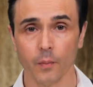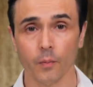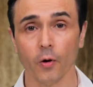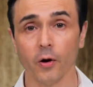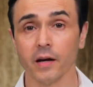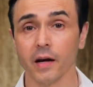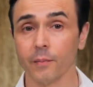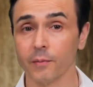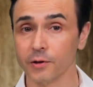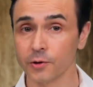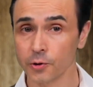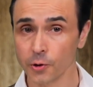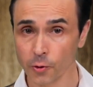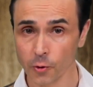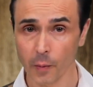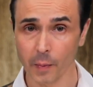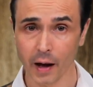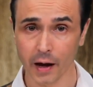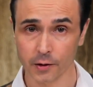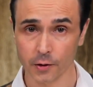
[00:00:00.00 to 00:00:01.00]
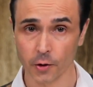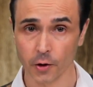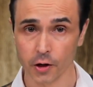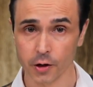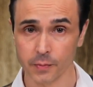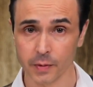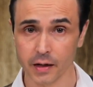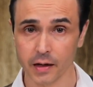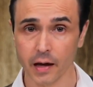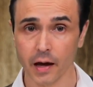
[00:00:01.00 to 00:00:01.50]
Point number 2 about
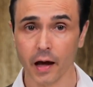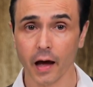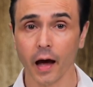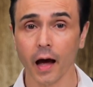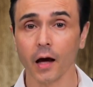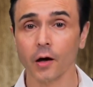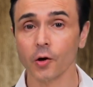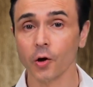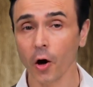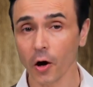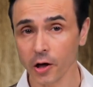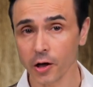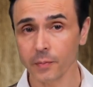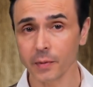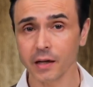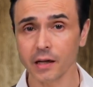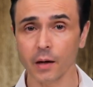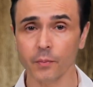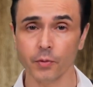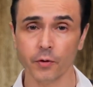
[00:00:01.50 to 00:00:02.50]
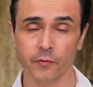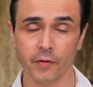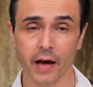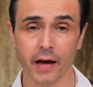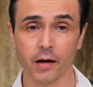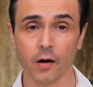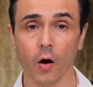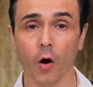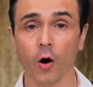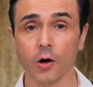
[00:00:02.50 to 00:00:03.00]
curcumin: curcumin can
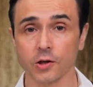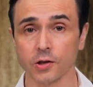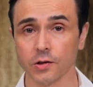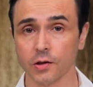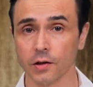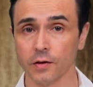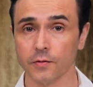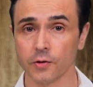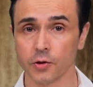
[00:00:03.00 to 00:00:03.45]
prevent oxidative